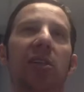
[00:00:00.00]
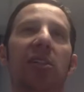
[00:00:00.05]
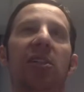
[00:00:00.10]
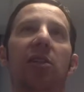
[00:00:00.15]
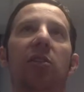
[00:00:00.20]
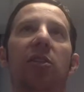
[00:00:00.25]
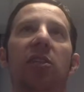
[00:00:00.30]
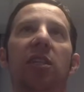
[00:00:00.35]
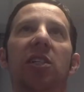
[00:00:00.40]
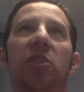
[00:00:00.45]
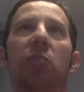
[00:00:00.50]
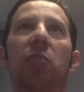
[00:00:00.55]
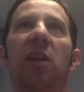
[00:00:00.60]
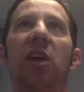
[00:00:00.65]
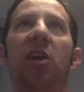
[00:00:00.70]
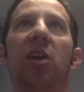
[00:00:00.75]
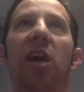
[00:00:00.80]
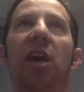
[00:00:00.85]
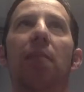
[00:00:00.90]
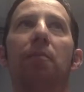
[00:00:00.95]
And so it's
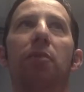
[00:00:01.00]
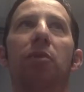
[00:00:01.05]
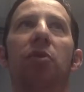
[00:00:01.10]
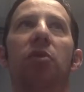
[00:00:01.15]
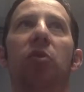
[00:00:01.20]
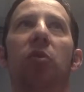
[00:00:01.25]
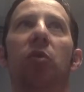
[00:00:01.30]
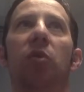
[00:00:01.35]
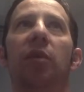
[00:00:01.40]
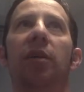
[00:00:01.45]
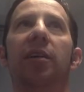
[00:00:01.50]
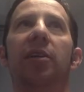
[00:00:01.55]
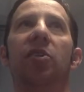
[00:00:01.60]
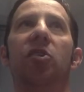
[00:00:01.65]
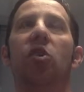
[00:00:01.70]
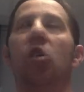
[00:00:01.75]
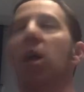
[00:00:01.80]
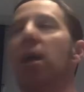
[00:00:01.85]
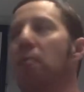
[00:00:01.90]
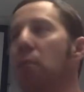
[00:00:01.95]
been a mutually
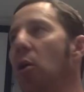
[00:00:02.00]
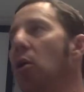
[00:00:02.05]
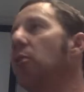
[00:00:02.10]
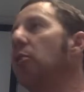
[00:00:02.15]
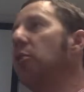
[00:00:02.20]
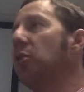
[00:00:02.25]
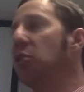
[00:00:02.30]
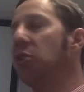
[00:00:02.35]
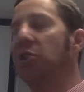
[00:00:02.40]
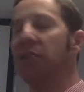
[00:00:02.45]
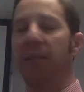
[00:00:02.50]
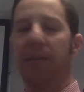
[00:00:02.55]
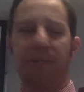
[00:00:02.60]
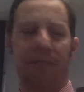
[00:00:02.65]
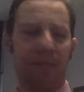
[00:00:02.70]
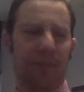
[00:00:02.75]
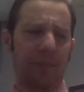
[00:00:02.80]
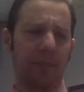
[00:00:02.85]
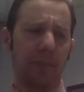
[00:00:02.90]
great partnership.